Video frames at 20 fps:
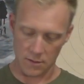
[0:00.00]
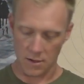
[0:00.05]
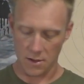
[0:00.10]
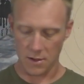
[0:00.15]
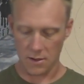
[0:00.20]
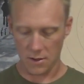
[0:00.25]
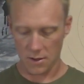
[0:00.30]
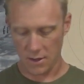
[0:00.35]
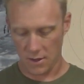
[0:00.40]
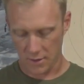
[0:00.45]

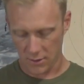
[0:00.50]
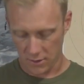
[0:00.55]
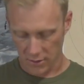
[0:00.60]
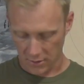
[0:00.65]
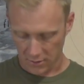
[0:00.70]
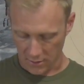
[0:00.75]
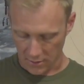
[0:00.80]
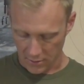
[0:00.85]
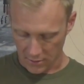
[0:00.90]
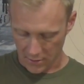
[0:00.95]
and I
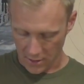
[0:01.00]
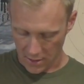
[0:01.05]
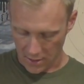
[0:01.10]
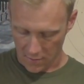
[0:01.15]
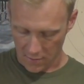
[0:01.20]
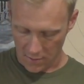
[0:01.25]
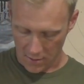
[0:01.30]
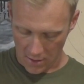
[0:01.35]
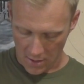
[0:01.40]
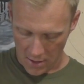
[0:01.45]
adjusted this
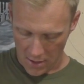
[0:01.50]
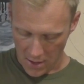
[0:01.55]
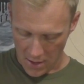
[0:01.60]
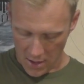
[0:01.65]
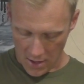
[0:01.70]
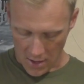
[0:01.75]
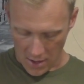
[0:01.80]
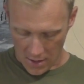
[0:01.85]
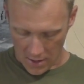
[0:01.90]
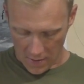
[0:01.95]
down,
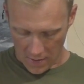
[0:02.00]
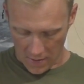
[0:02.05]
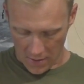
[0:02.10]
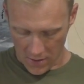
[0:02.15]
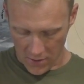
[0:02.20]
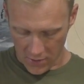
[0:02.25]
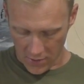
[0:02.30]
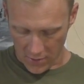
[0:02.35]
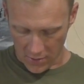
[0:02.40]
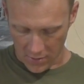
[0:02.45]

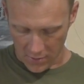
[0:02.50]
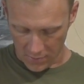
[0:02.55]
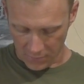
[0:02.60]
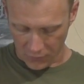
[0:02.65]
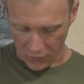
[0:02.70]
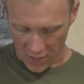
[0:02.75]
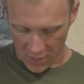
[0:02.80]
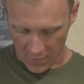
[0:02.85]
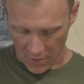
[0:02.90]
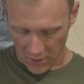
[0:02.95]
you can
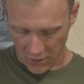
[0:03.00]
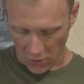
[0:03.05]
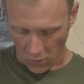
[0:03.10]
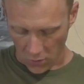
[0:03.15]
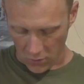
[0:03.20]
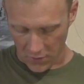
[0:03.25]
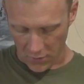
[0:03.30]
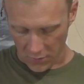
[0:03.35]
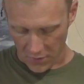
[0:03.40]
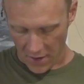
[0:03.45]
pretty much
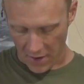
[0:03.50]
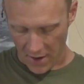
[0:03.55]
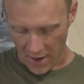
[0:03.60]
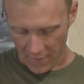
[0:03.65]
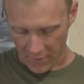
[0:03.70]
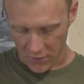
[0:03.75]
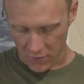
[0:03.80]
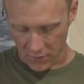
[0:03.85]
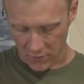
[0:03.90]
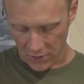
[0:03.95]
hold it without
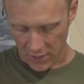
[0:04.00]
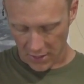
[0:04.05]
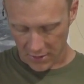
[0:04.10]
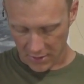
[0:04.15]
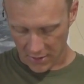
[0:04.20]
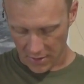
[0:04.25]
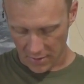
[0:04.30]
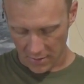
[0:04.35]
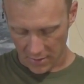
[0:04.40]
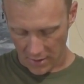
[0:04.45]
having to
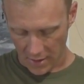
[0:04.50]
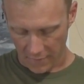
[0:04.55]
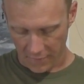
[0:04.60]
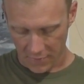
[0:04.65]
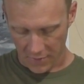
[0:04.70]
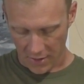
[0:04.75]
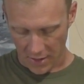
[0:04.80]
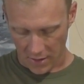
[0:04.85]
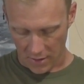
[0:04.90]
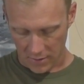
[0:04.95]
adjust it and
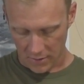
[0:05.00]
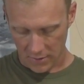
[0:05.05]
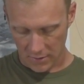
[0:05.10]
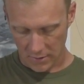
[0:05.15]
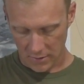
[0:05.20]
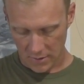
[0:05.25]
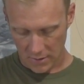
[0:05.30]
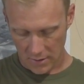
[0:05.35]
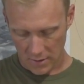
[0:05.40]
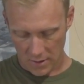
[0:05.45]
everything
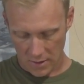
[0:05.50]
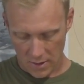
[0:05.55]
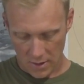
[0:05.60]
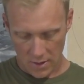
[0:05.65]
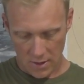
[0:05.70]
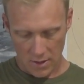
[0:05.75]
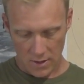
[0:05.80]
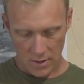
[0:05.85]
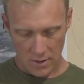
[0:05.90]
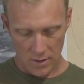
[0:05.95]
else.
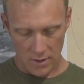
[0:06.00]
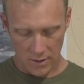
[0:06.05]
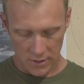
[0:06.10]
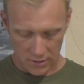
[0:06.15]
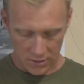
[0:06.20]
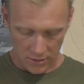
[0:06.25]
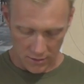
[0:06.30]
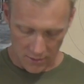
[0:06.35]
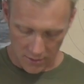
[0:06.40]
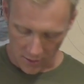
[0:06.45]

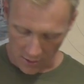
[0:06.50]
It's just a